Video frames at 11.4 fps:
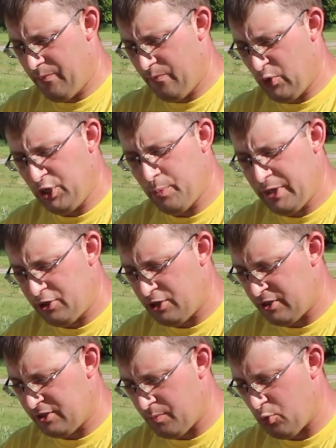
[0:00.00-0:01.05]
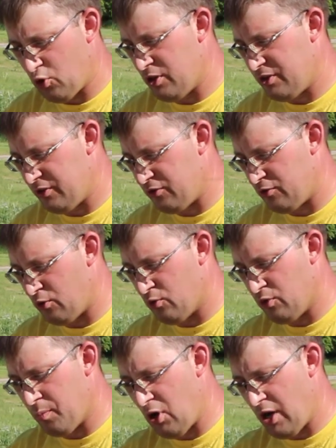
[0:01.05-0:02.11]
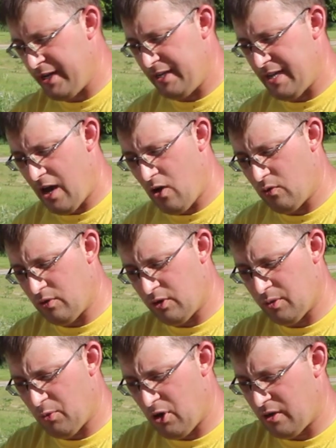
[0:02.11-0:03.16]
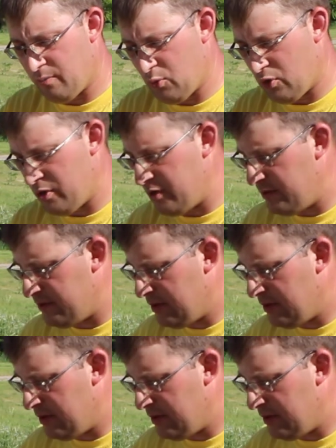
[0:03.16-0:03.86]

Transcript: When you pinch her, it's important to throw the body down on the bottom board.